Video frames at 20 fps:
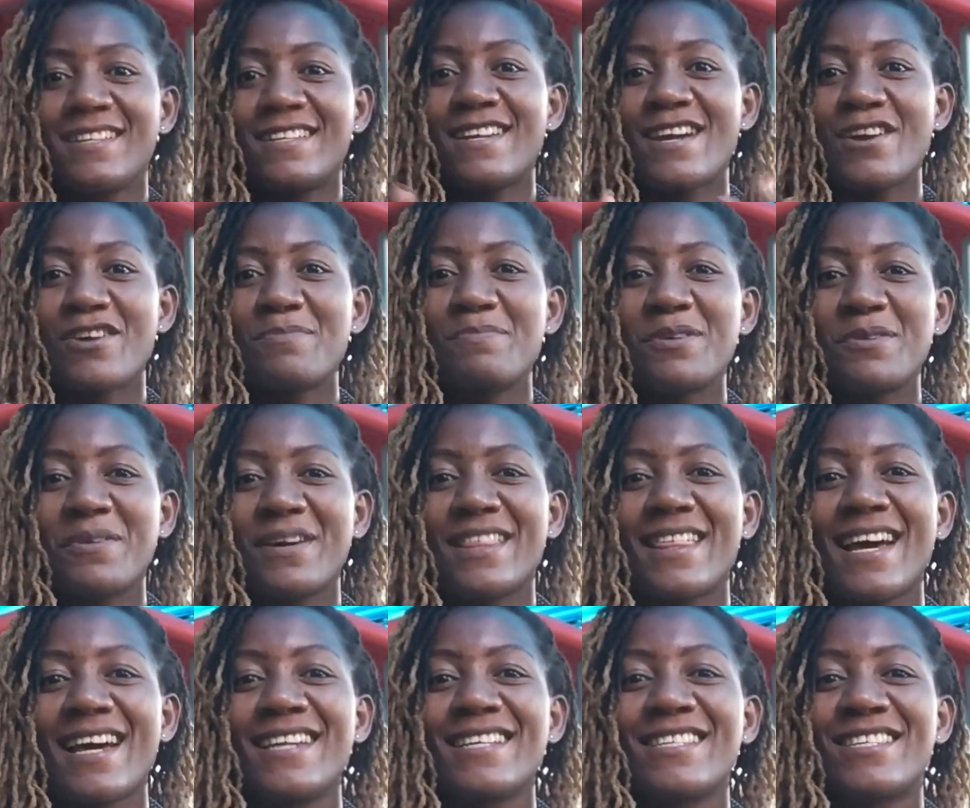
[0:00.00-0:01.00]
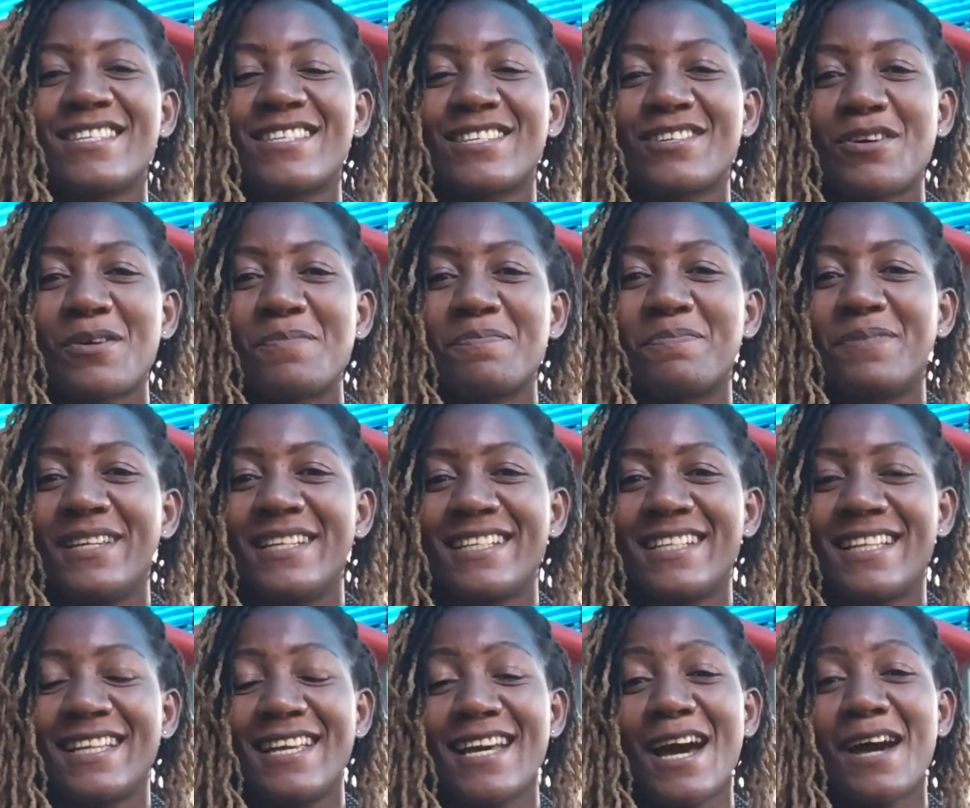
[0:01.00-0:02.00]
Nairobi weather is
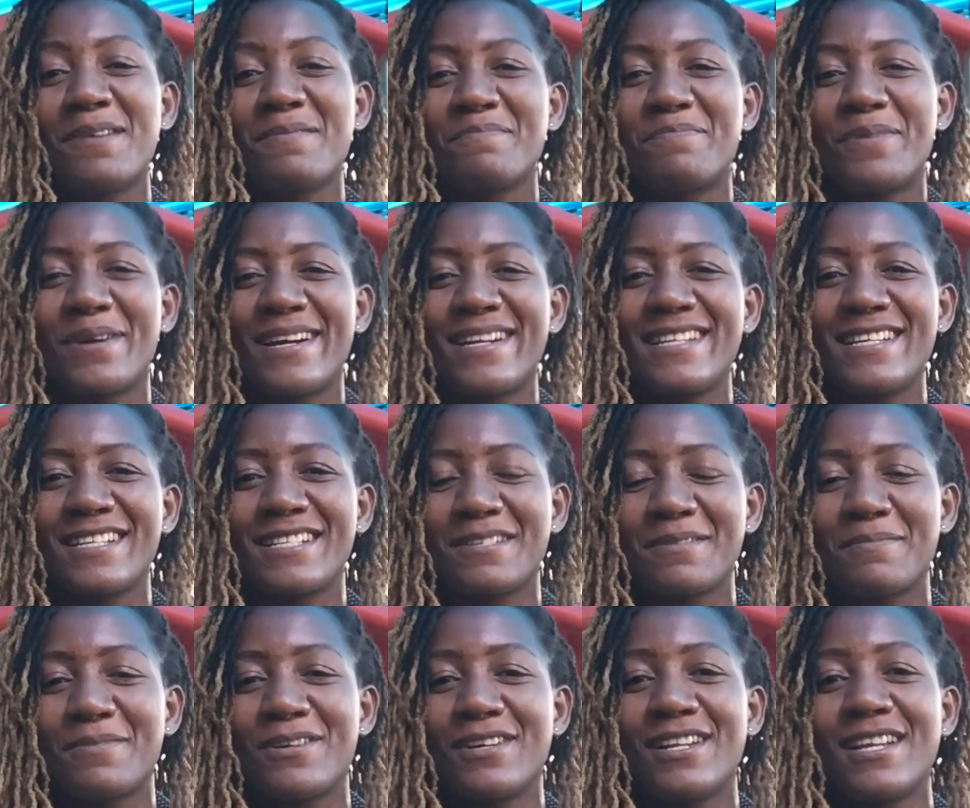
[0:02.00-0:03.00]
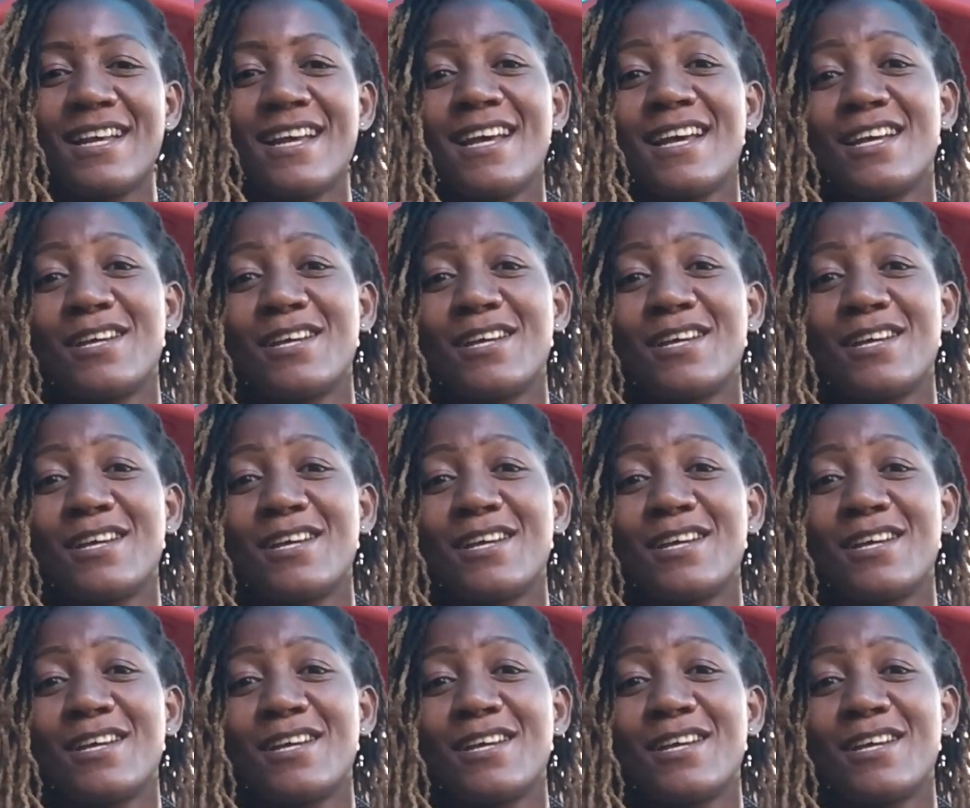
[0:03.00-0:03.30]
completely unpredictable.